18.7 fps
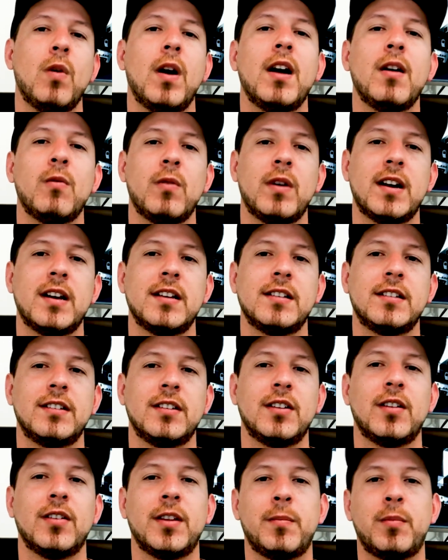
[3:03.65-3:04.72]
One
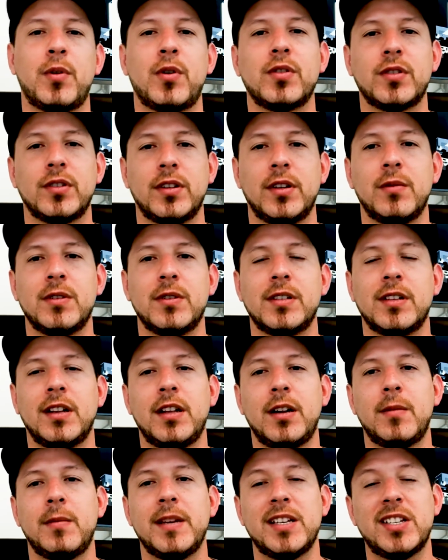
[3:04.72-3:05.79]
was, you know, the person that was a
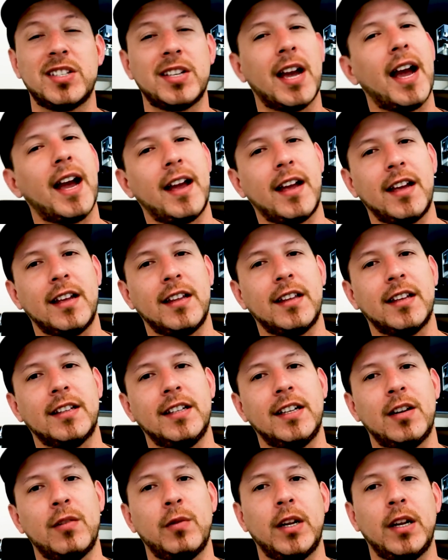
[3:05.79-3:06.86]
little bit shy,
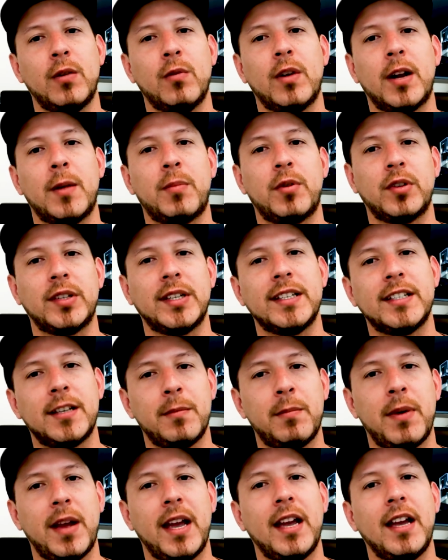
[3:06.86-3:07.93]
that didn't really want to
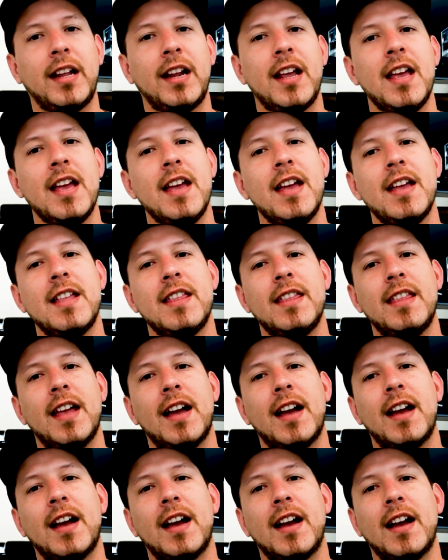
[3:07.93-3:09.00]
participate,
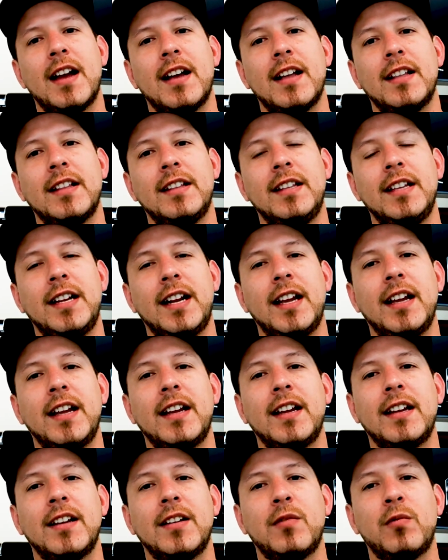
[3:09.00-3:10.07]
that
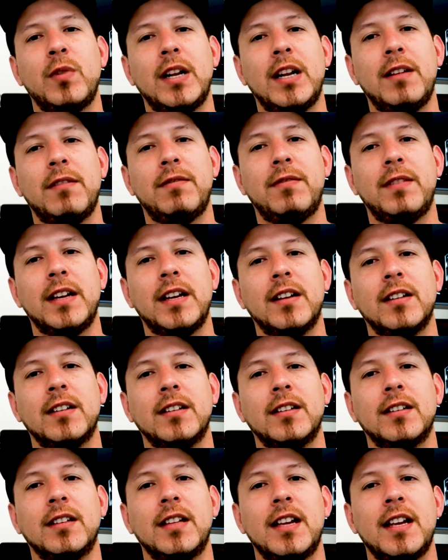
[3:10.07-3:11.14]
didn't really
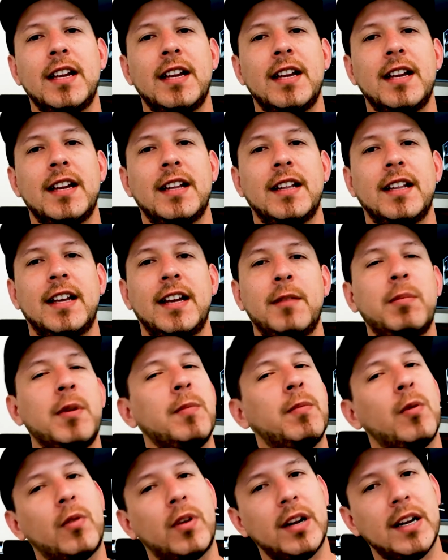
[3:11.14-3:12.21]
feel like
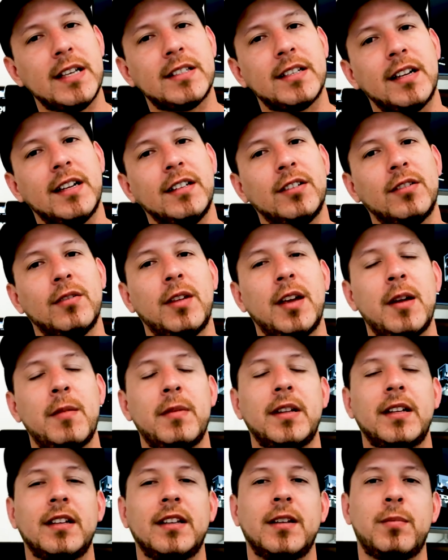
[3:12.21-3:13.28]
people were listening to
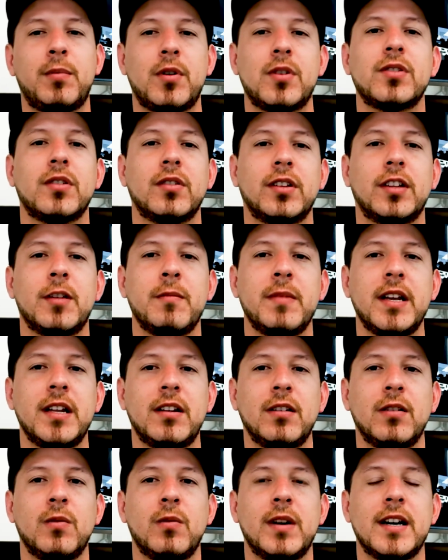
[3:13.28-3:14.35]
them. And then the person in the
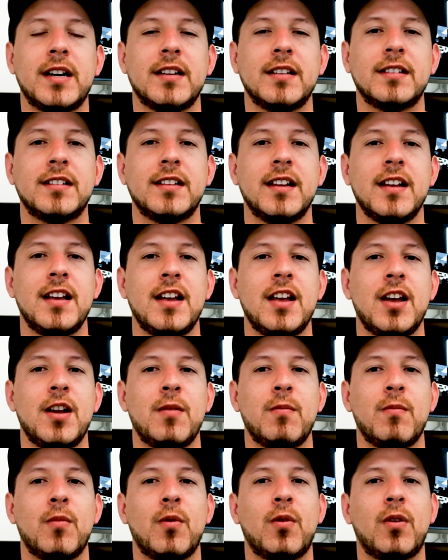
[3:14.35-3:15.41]
middle was
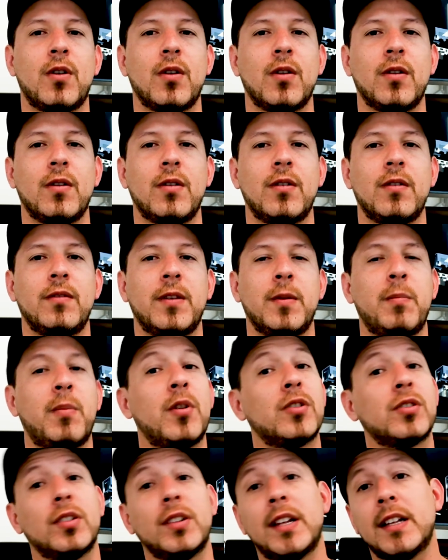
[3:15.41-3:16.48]
more of the
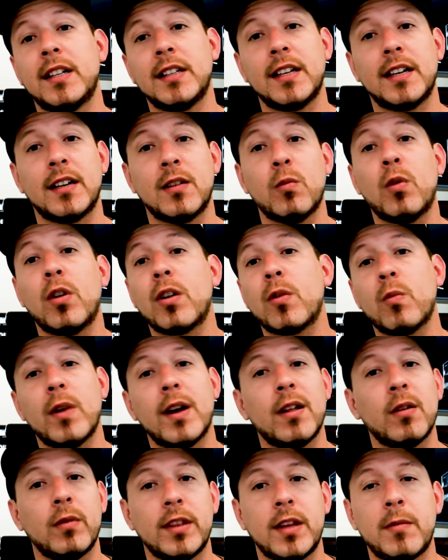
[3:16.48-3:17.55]
person that worked
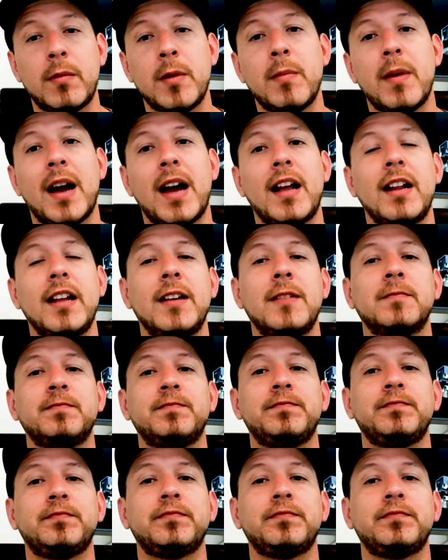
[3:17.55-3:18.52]
well with everybody.